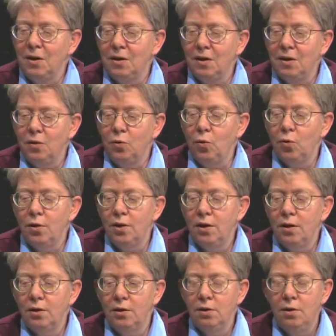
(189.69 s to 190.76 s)
I think in
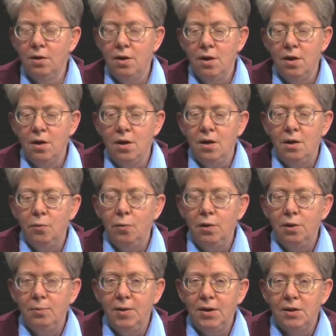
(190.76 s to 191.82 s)
Oregon,
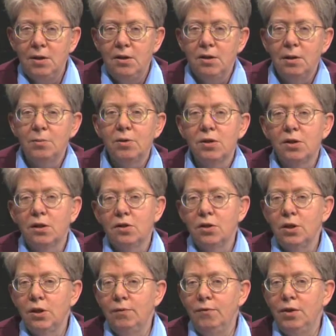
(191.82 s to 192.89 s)
we may see some
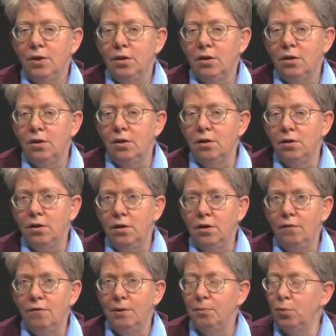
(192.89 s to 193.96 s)
discussion of it in
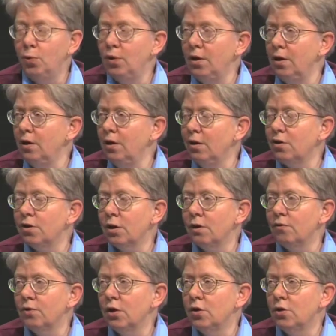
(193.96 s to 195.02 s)
the February
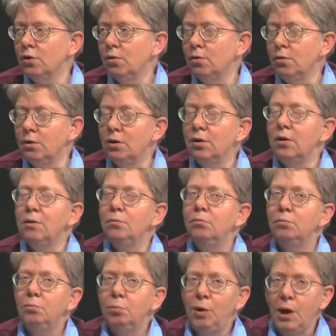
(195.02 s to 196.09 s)
legislative session.
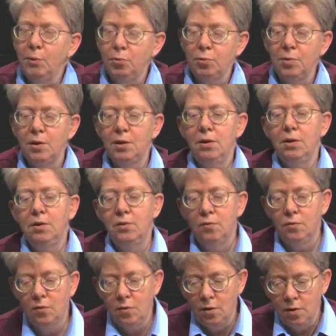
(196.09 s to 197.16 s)
Probably
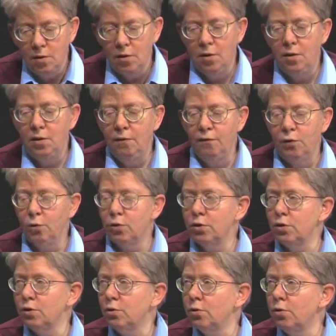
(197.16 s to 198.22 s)
the
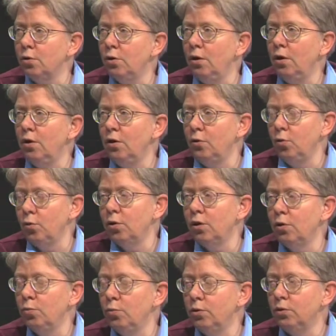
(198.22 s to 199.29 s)
focus in
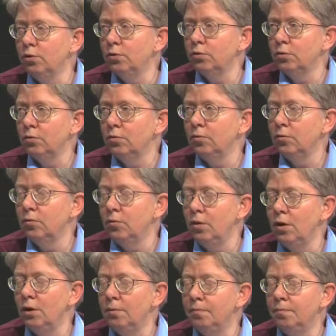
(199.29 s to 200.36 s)
Oregon will
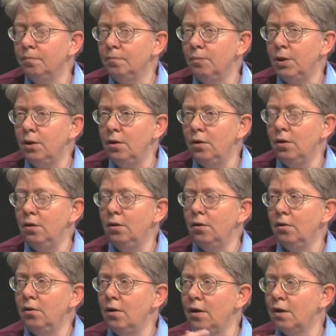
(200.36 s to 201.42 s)
be
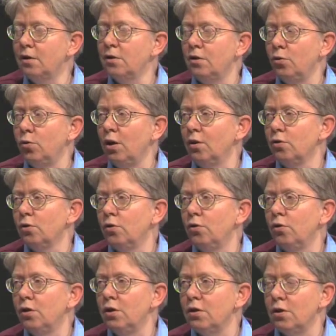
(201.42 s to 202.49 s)
the next
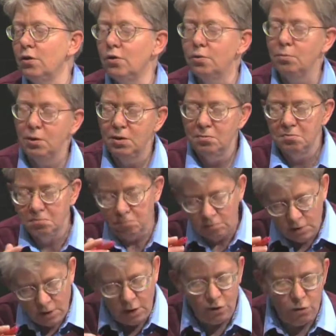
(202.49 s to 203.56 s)
2013 session, but
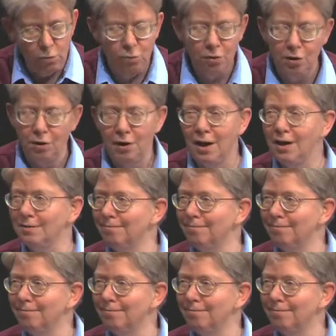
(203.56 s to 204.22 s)
stay tuned on that.